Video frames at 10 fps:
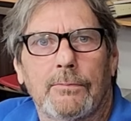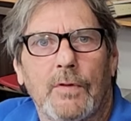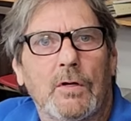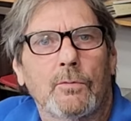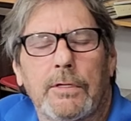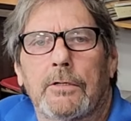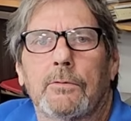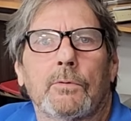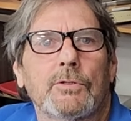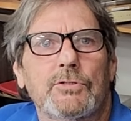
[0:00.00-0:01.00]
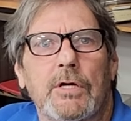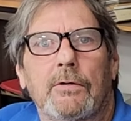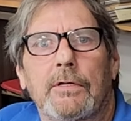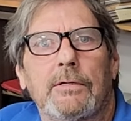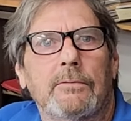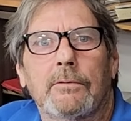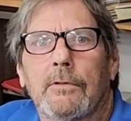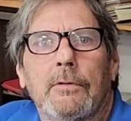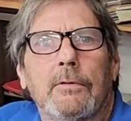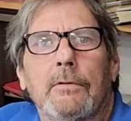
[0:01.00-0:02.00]
They don't care that we're a charity.
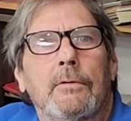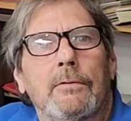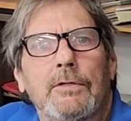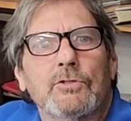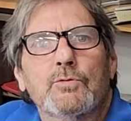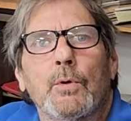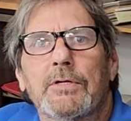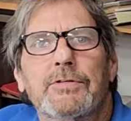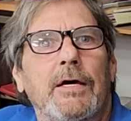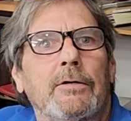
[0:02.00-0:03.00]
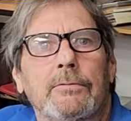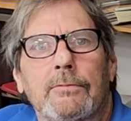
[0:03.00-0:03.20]
They just want us out.